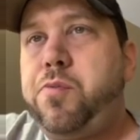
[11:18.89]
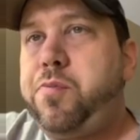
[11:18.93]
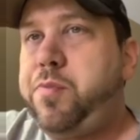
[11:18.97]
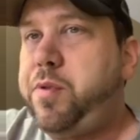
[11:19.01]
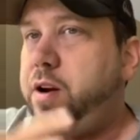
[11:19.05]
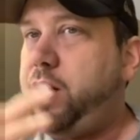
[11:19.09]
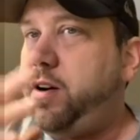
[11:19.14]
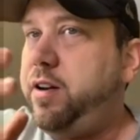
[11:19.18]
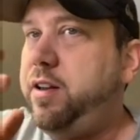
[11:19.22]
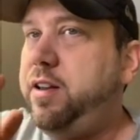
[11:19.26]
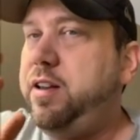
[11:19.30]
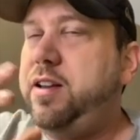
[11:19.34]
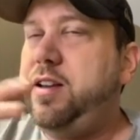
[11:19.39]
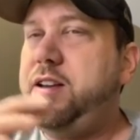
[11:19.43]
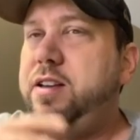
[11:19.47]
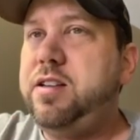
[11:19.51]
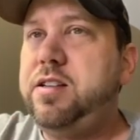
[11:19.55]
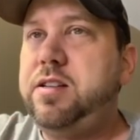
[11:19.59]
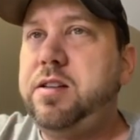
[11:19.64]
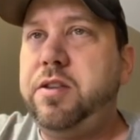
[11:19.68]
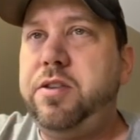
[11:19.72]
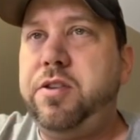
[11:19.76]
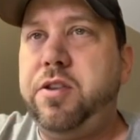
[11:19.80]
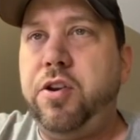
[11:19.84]
There he
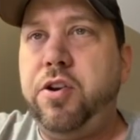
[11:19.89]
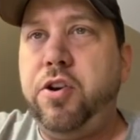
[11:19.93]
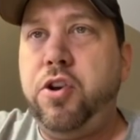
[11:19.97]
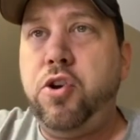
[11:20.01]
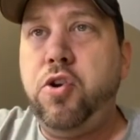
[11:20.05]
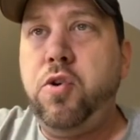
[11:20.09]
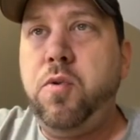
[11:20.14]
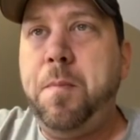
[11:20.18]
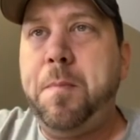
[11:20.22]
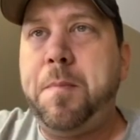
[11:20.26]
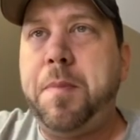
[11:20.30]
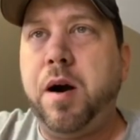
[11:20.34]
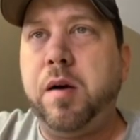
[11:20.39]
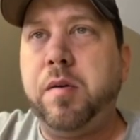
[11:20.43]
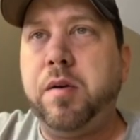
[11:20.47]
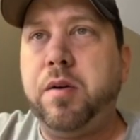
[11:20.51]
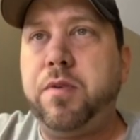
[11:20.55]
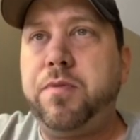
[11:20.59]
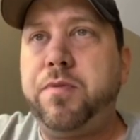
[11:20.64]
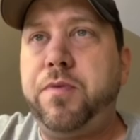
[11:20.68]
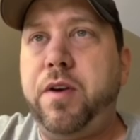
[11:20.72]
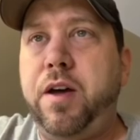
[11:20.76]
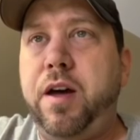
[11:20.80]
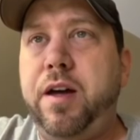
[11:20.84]
is. The new
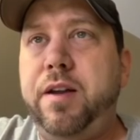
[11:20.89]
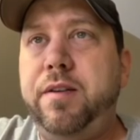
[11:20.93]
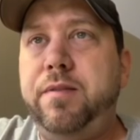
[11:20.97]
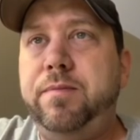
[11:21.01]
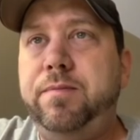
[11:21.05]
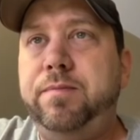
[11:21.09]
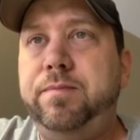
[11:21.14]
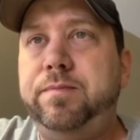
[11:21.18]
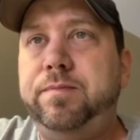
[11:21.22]
Boba Fett.